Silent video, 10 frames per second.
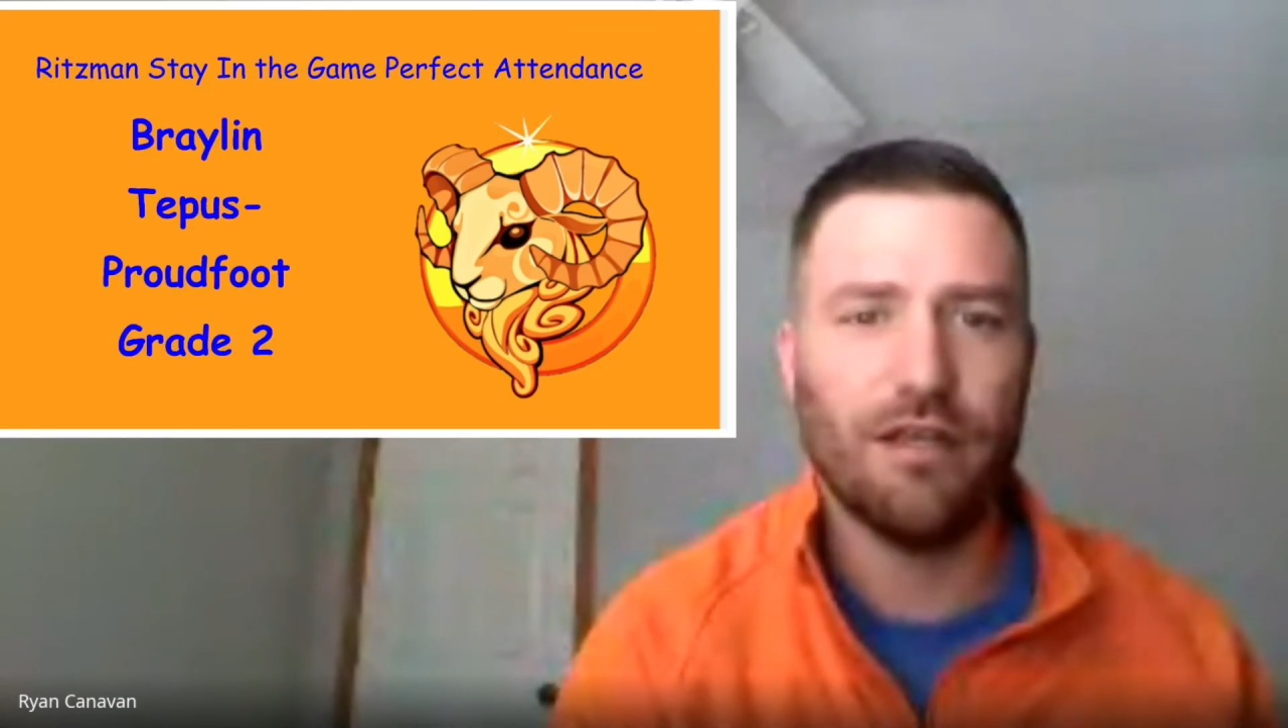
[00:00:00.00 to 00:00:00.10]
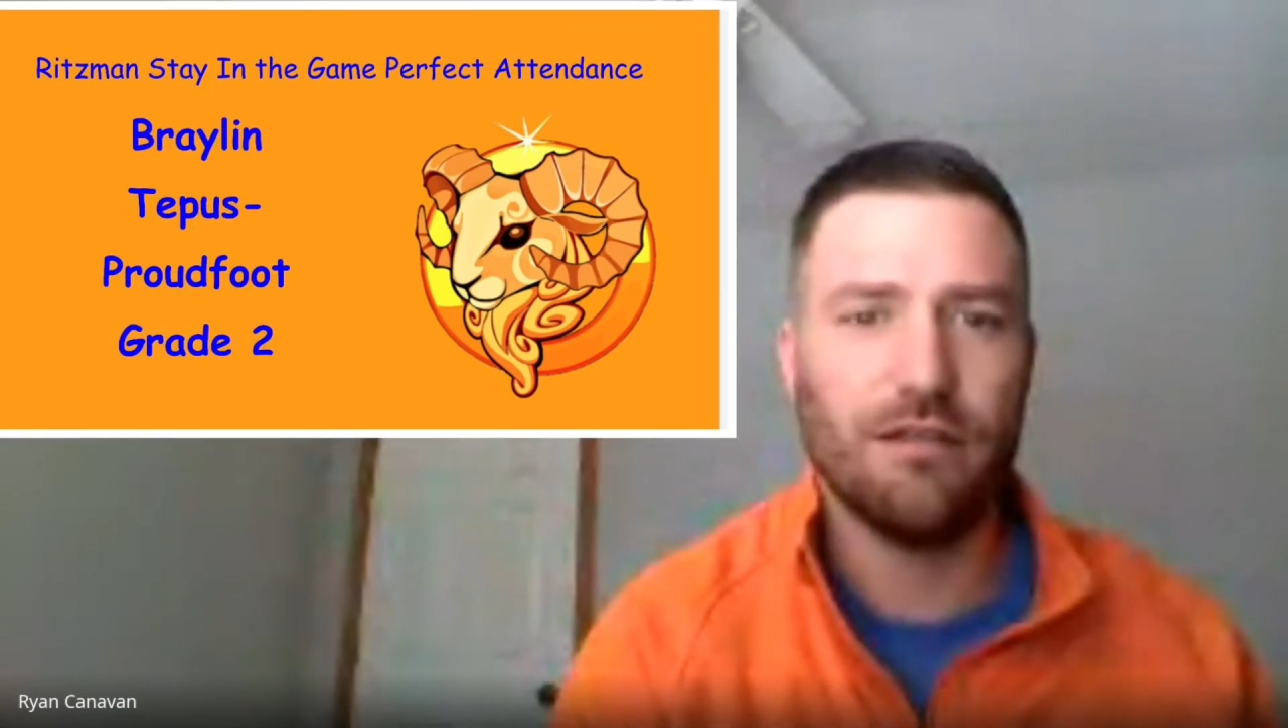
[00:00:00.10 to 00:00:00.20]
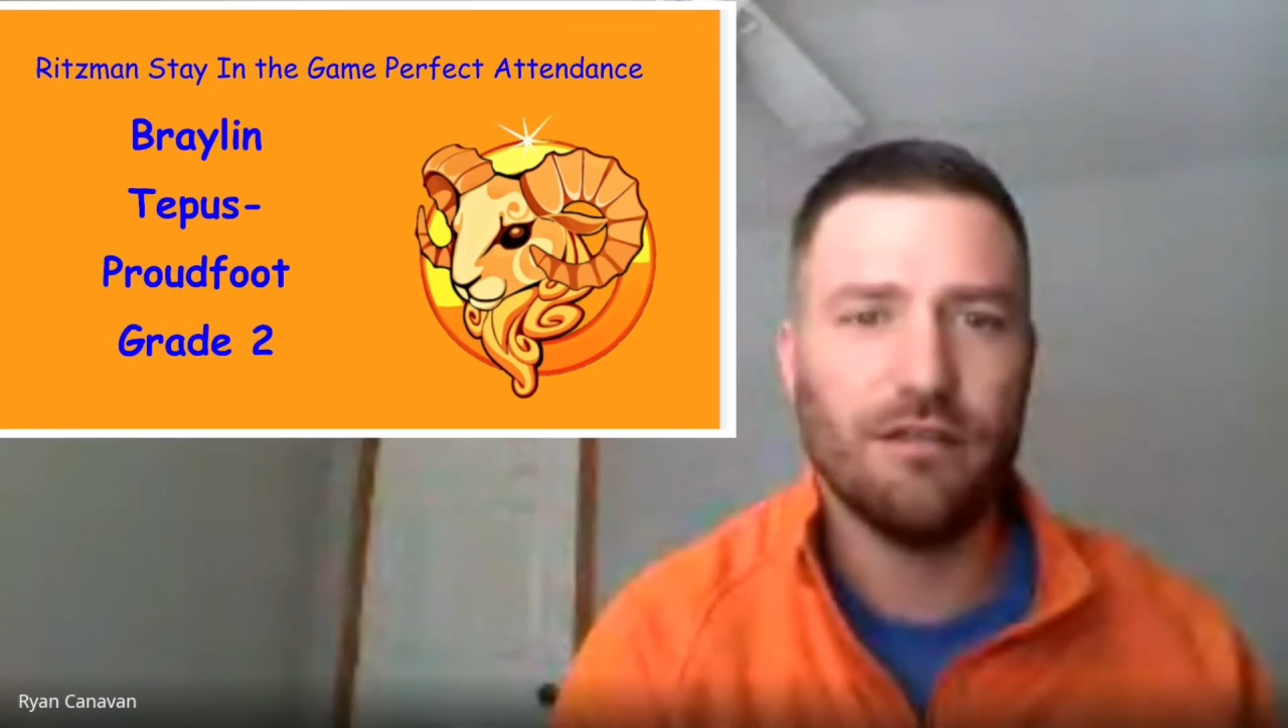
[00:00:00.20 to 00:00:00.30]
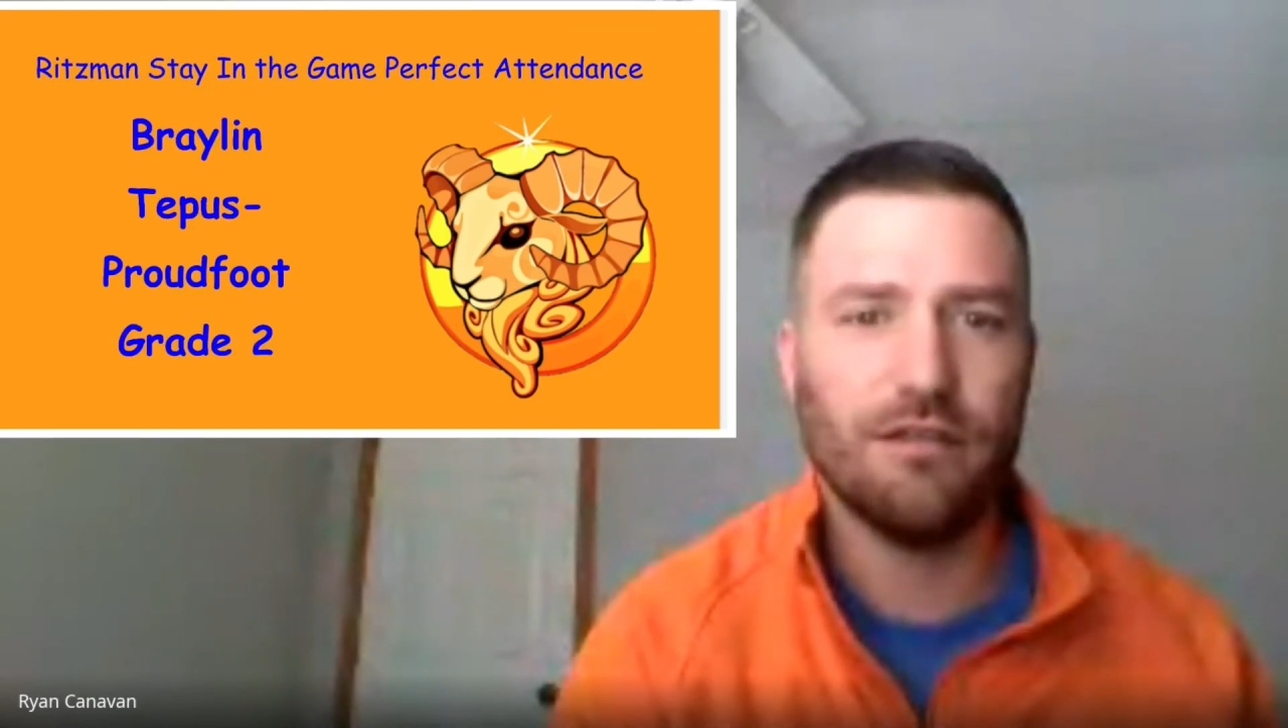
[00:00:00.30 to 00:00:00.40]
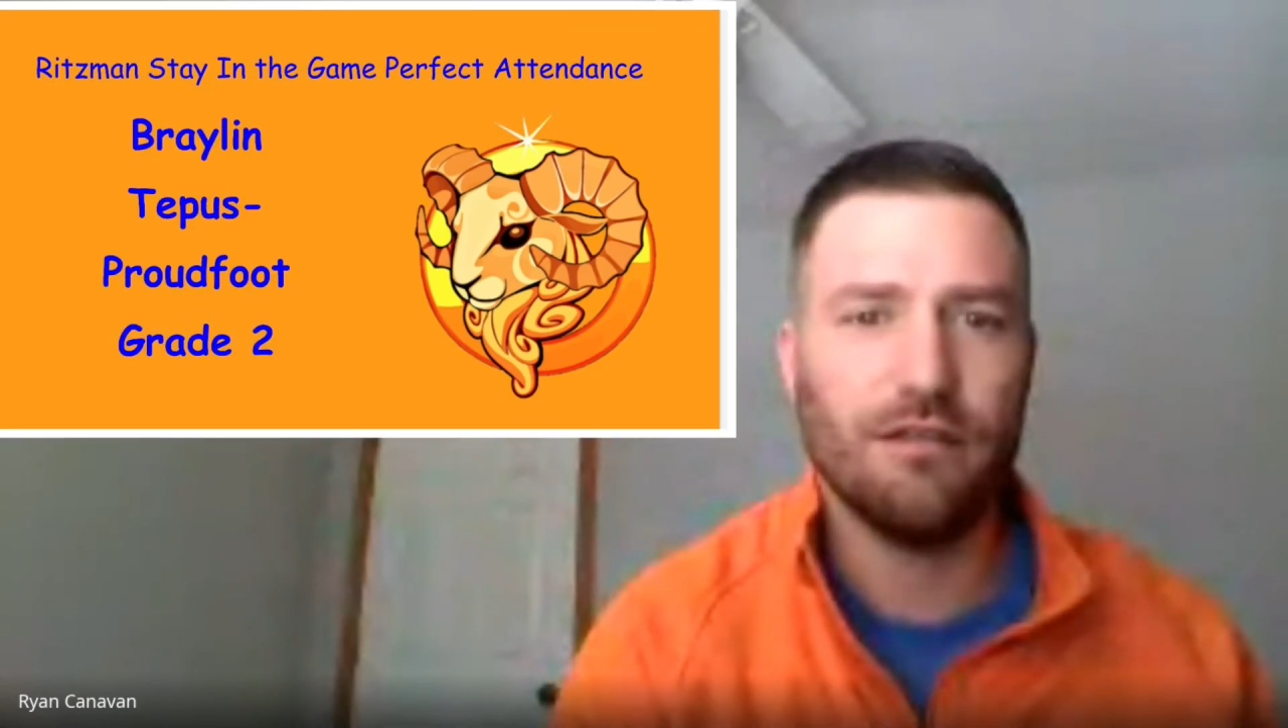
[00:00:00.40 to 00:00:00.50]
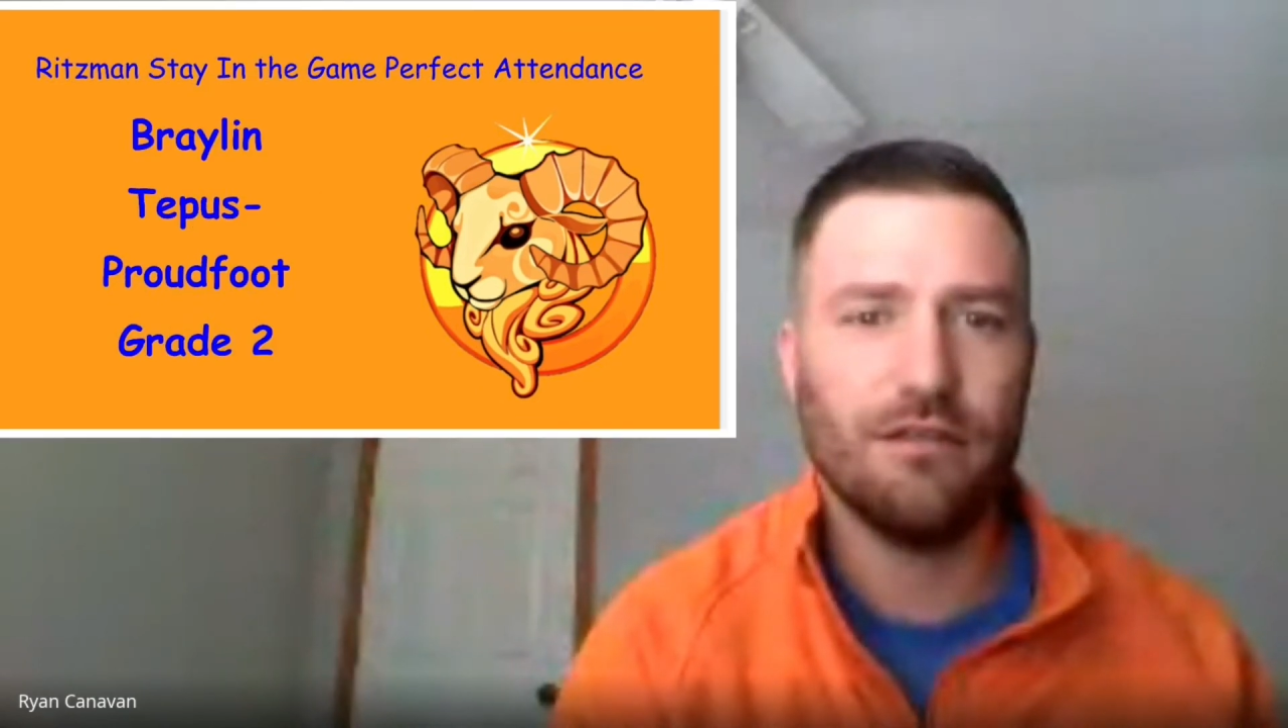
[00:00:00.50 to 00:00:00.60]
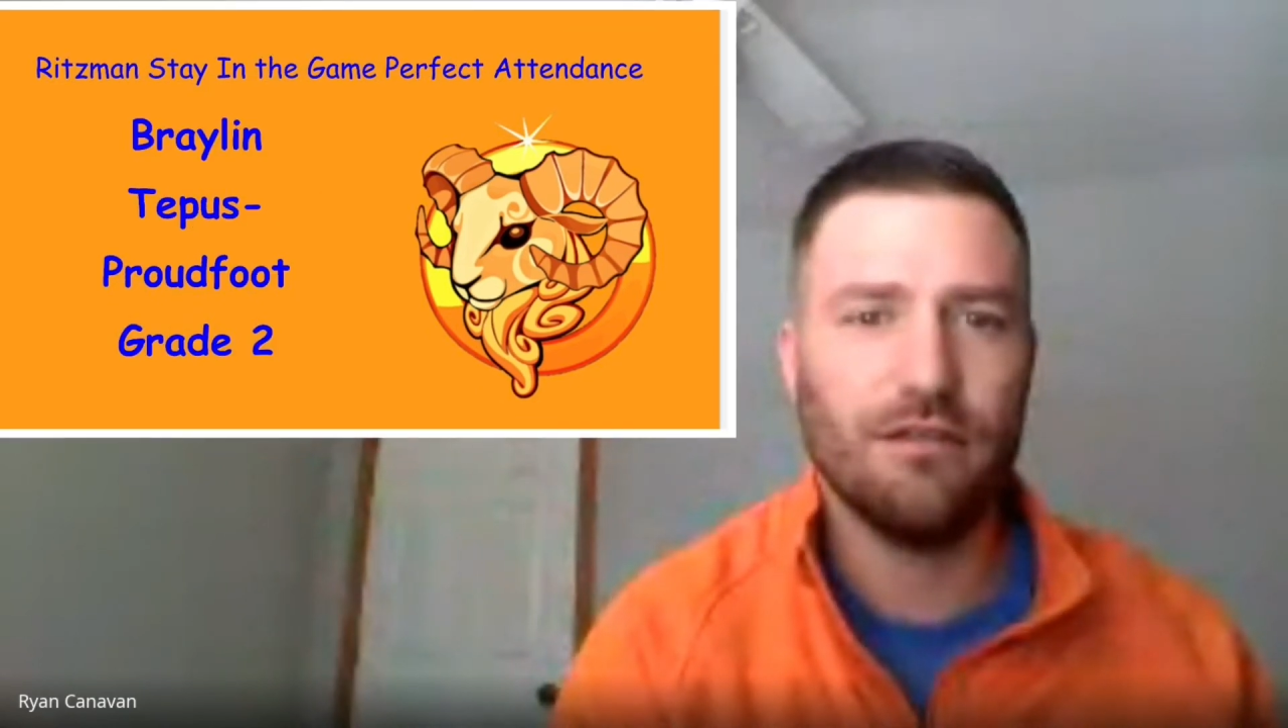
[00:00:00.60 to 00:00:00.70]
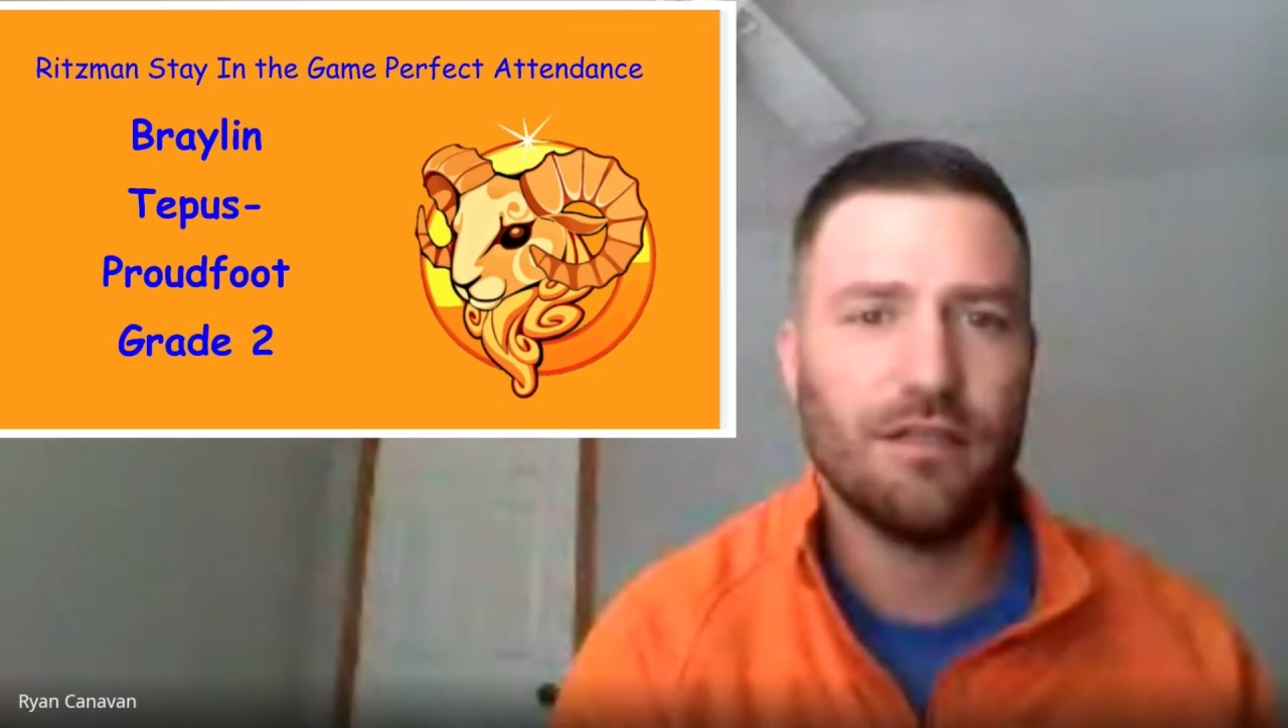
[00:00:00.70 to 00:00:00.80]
Tepes